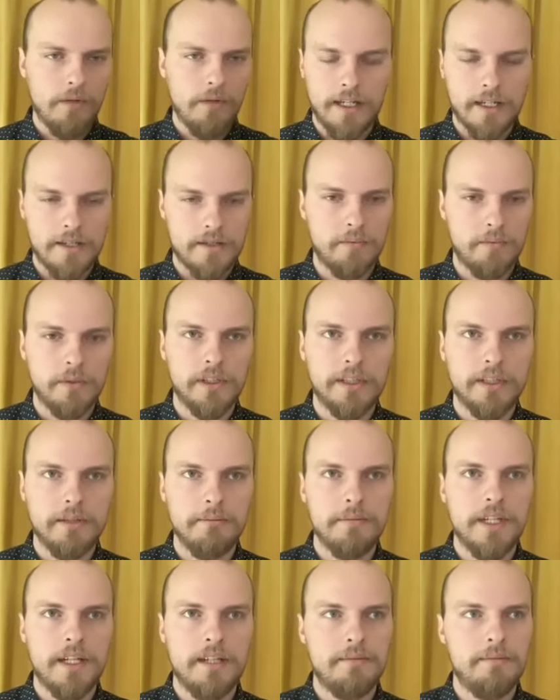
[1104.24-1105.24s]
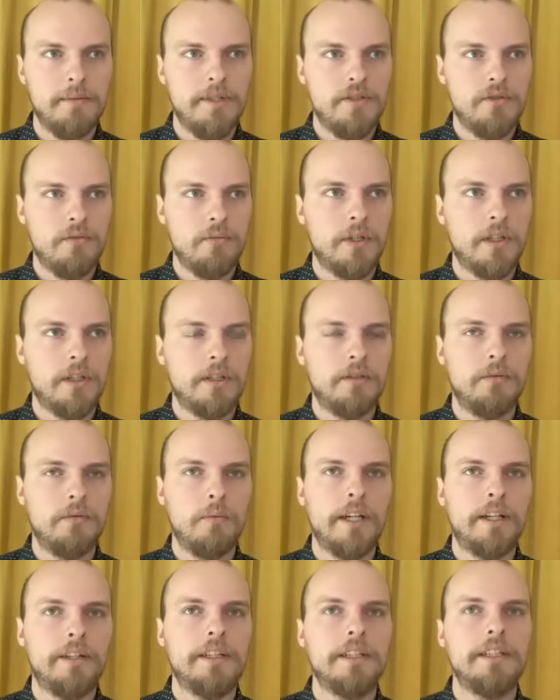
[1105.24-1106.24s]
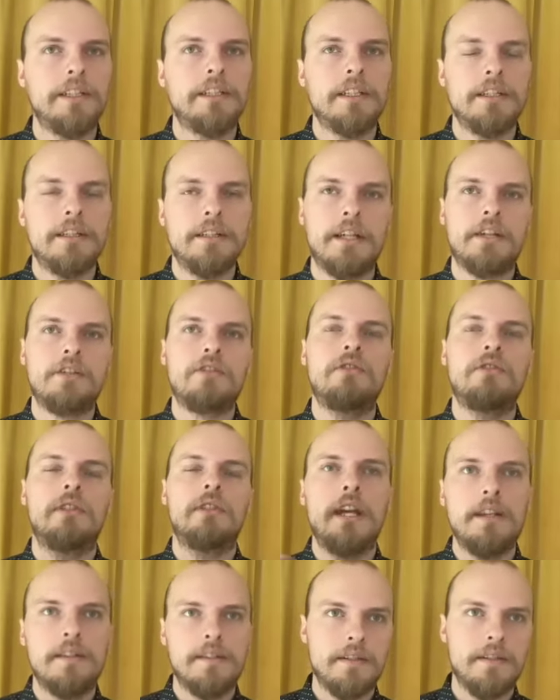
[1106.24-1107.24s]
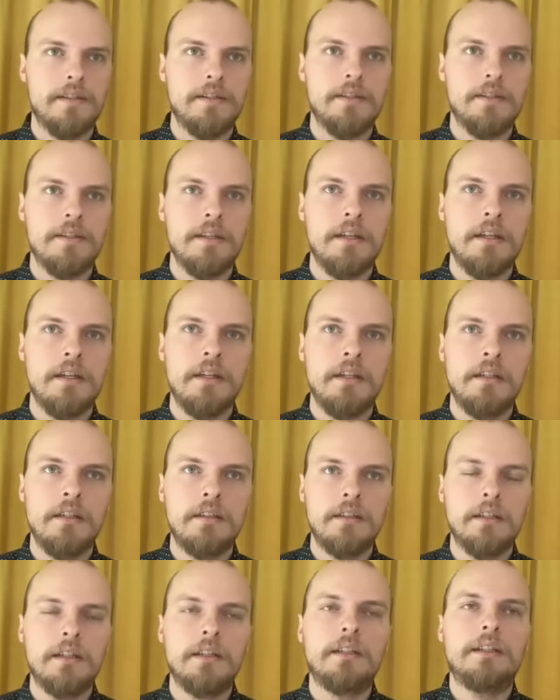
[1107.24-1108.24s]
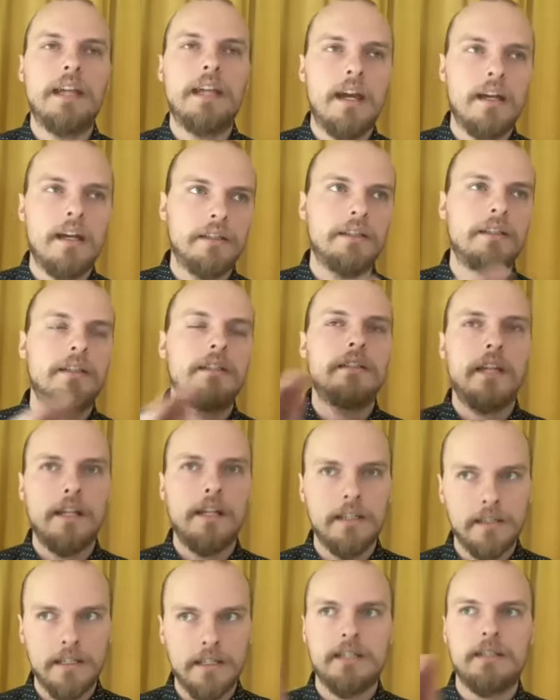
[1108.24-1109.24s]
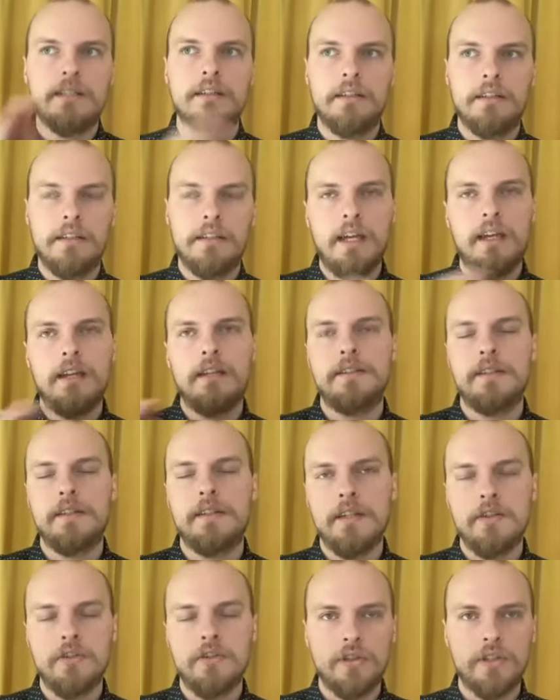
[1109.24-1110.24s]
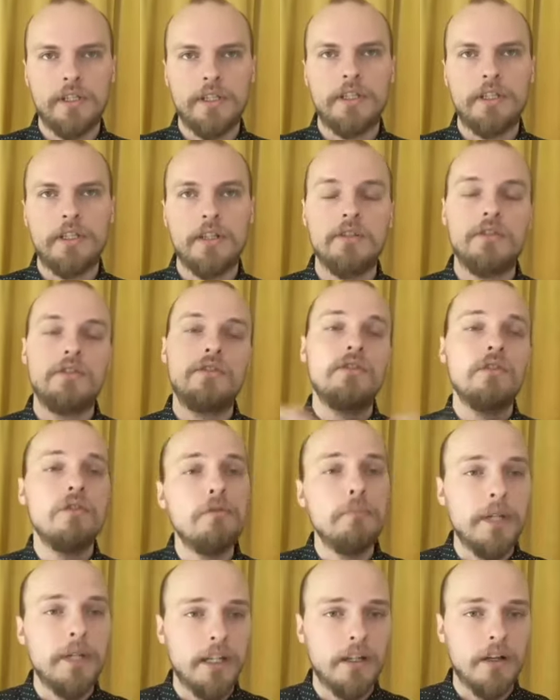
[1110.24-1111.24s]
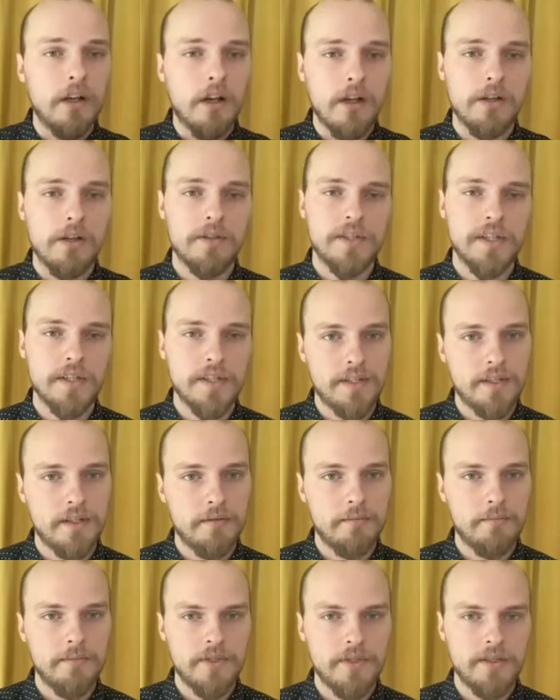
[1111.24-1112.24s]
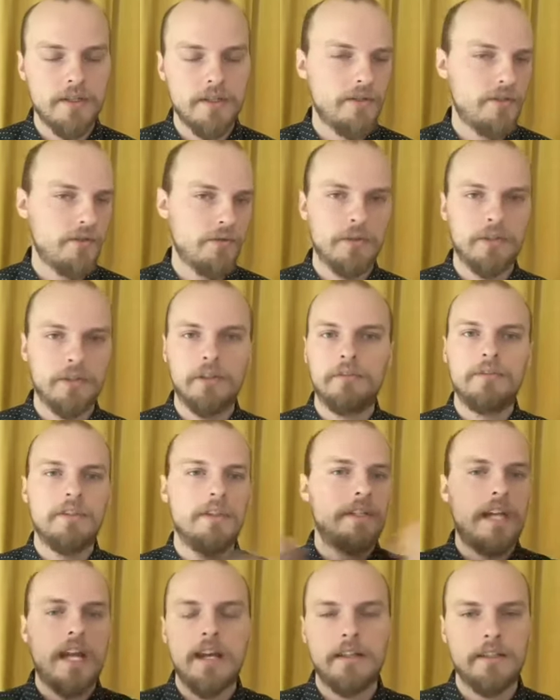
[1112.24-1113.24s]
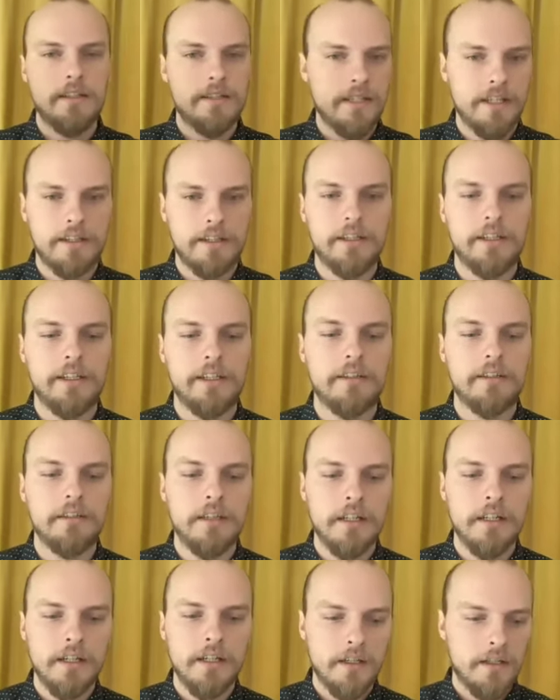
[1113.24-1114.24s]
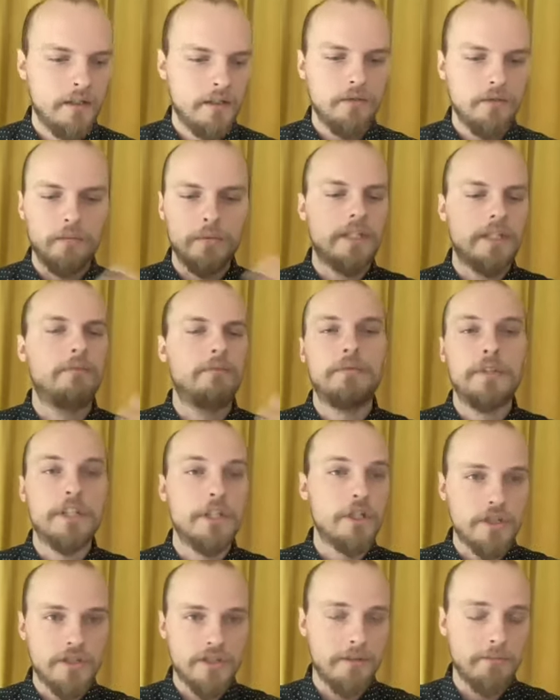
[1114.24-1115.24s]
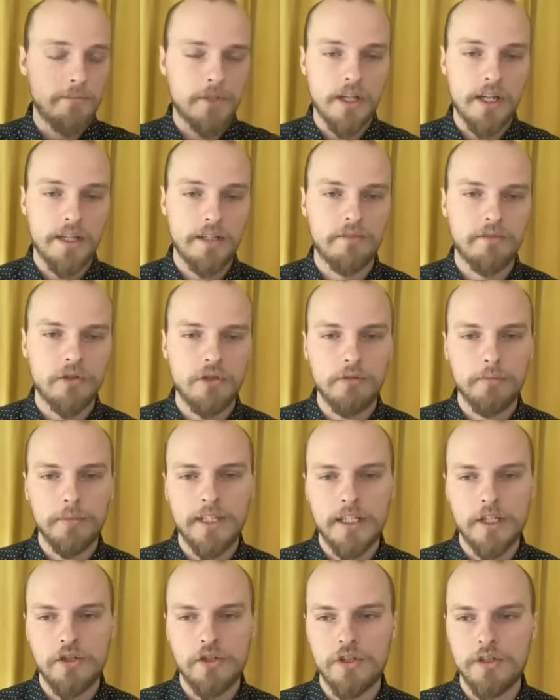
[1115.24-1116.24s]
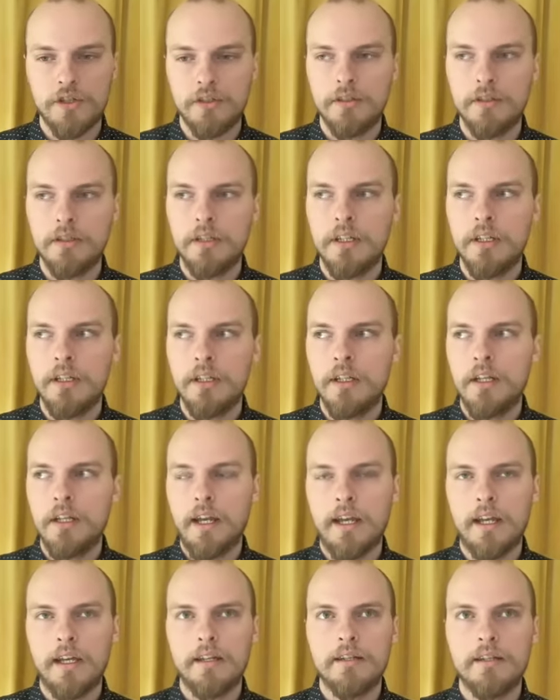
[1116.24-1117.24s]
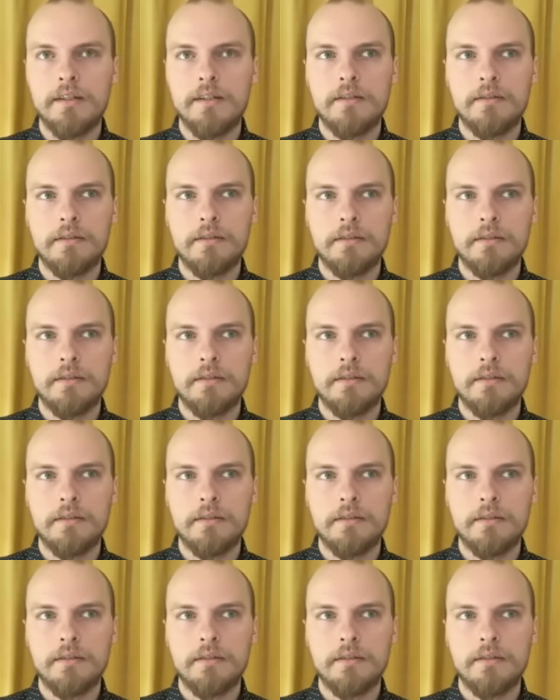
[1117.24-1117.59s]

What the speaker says: guess, William Desmond's work, where he contextualizes the Hegelian dialectic as essentially consuming all systems in a sort of totalitarian, we reach some kind of culmination. And